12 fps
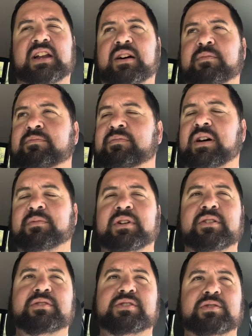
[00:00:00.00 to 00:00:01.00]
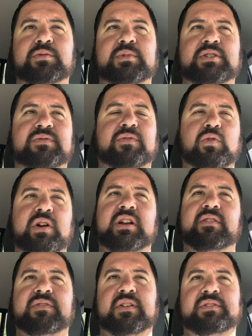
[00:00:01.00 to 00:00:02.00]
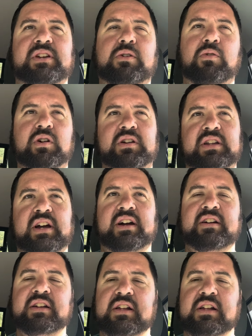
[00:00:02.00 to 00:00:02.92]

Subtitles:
I'm going to assume there's 40 to 50 cord there.